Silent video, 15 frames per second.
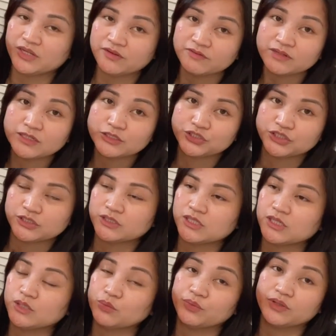even at
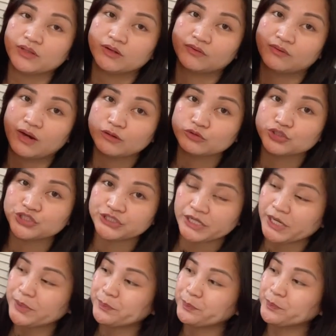Chanel with a round
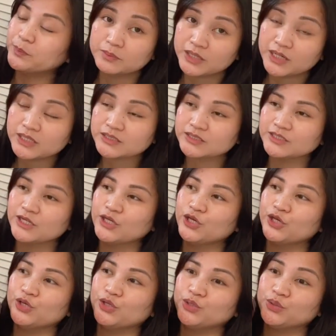shape box,
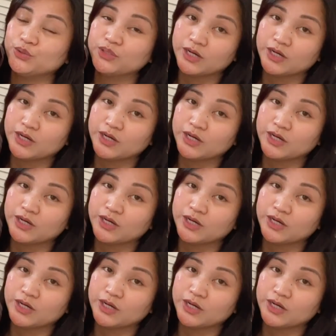you